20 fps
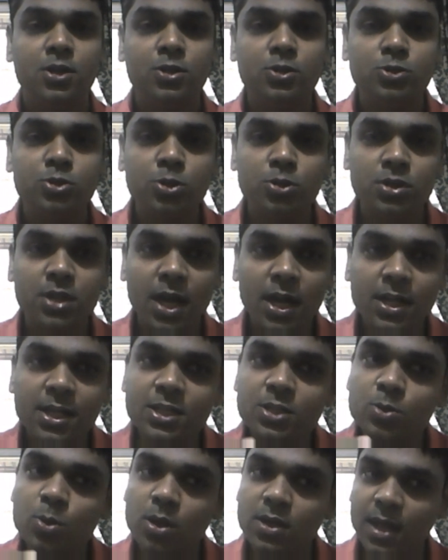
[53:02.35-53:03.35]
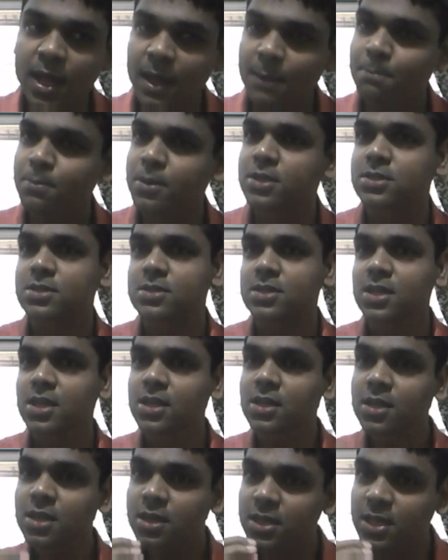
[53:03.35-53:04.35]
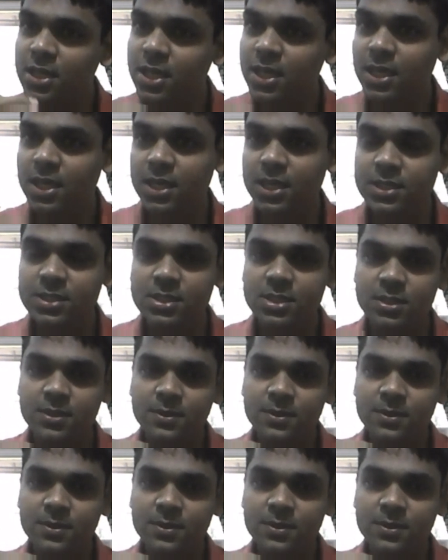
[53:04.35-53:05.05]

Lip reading: So that is what happens. In a case,